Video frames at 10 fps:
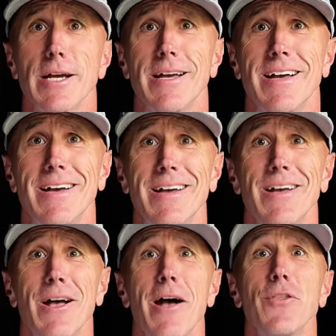the
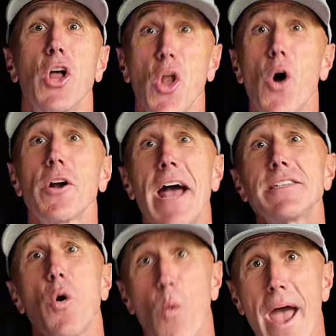Lord
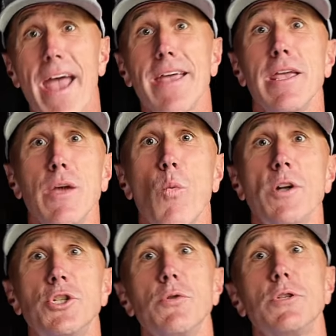has a way He
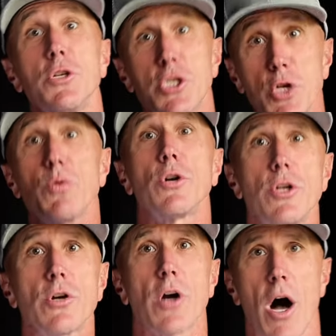wants you to steward
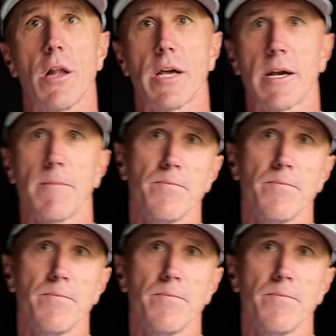your calling.